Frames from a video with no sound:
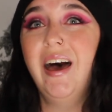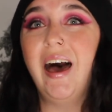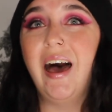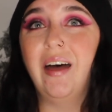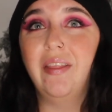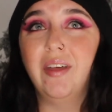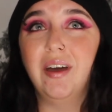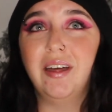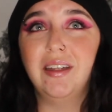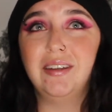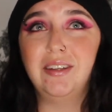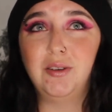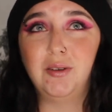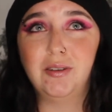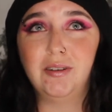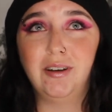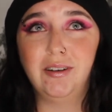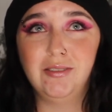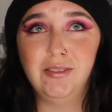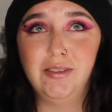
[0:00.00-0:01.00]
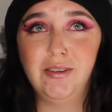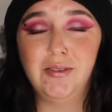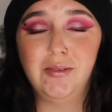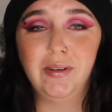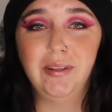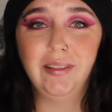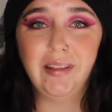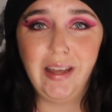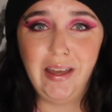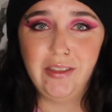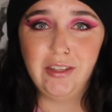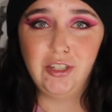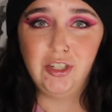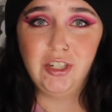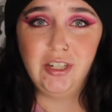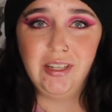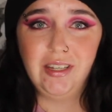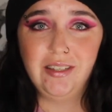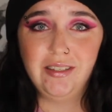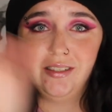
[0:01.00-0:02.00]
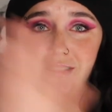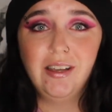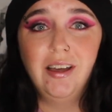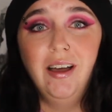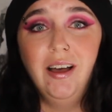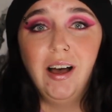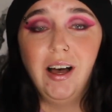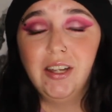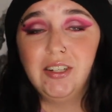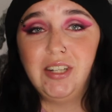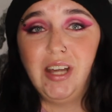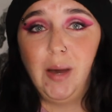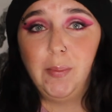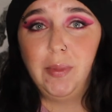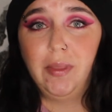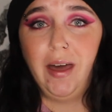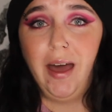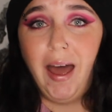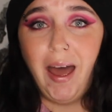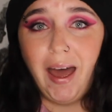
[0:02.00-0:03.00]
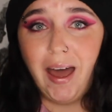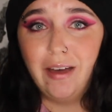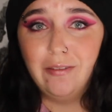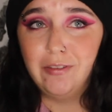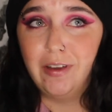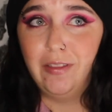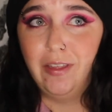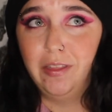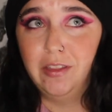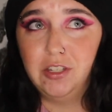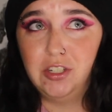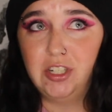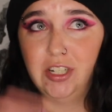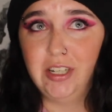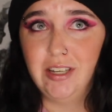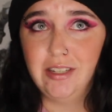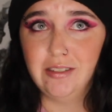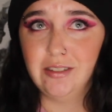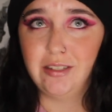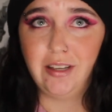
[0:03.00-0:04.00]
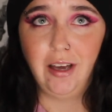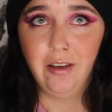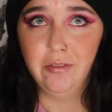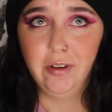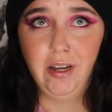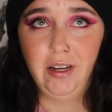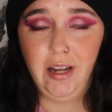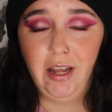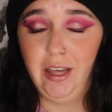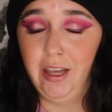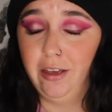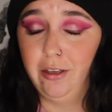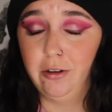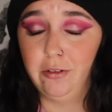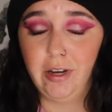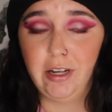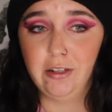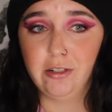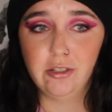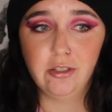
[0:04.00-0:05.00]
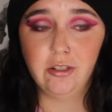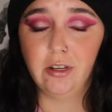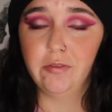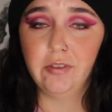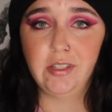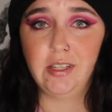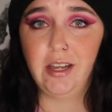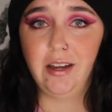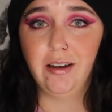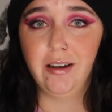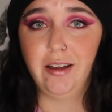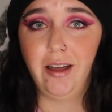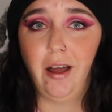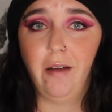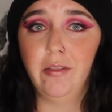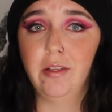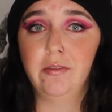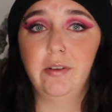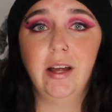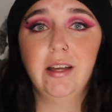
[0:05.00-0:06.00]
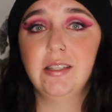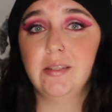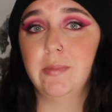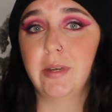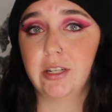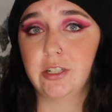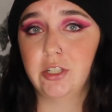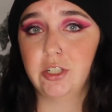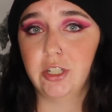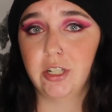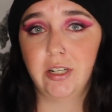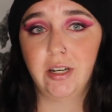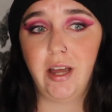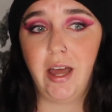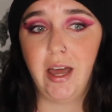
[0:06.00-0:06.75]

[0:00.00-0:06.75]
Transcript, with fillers: And then you can also lay the cheese on top of the half. And then the cheese is covering a greater surface area of the rice mixture.